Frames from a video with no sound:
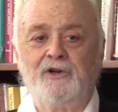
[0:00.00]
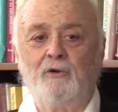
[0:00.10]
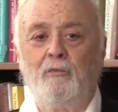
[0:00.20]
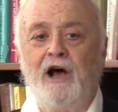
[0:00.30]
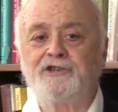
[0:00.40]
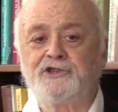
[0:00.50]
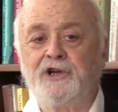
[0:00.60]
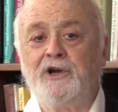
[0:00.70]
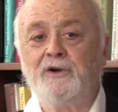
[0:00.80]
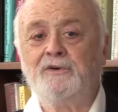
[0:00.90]
near
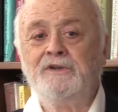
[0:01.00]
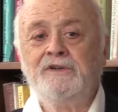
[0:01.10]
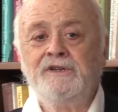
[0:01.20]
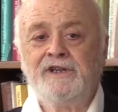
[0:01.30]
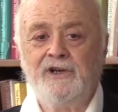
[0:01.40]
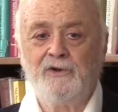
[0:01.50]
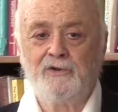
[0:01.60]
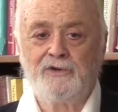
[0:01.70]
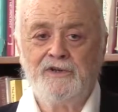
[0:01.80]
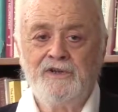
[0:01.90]
Moscow
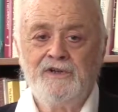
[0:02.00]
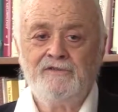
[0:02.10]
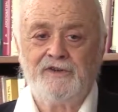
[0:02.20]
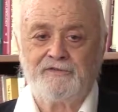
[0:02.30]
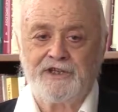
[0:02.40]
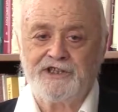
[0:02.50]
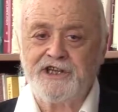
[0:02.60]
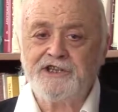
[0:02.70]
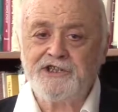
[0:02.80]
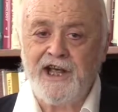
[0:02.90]
killed
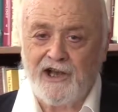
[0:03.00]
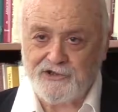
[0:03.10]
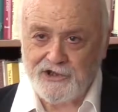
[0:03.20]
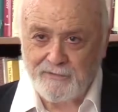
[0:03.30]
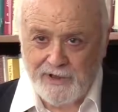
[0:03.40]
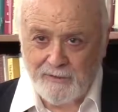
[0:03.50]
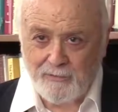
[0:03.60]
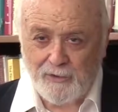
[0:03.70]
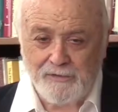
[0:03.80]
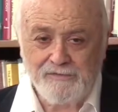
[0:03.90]
56,000
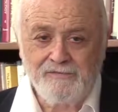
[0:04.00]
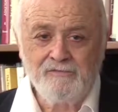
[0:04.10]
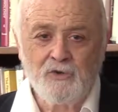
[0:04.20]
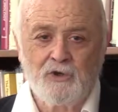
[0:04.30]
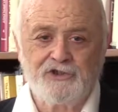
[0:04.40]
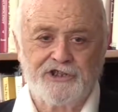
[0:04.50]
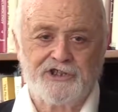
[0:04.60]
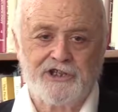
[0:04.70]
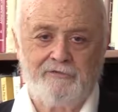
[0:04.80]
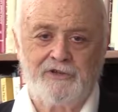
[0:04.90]
people,
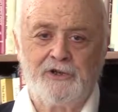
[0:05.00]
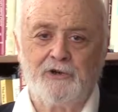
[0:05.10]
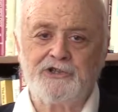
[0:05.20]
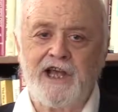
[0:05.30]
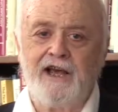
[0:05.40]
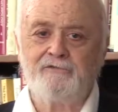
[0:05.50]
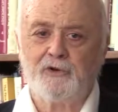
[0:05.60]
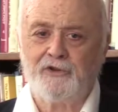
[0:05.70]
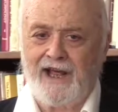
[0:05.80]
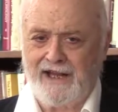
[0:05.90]
just 7 years
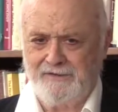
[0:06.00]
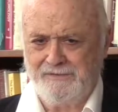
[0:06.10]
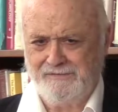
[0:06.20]
after that.